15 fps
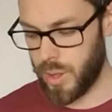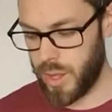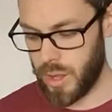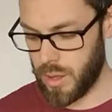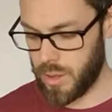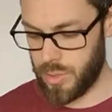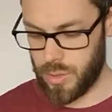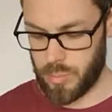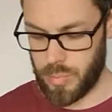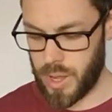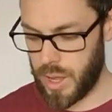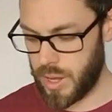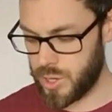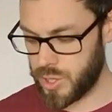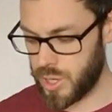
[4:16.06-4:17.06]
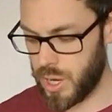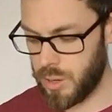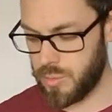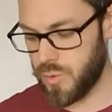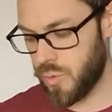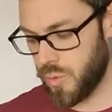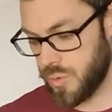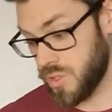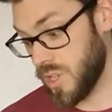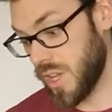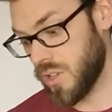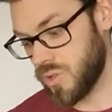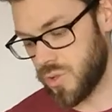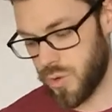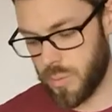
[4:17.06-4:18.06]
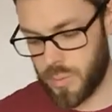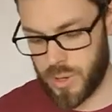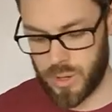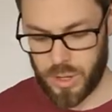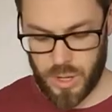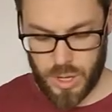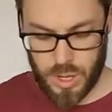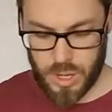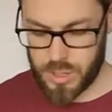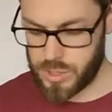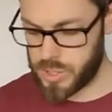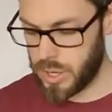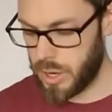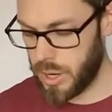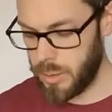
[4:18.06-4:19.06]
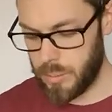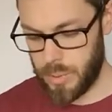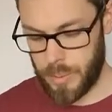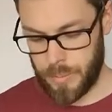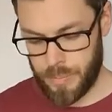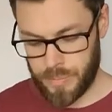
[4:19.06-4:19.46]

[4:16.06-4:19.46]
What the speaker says: here, the pear-shaped or scent stopper type.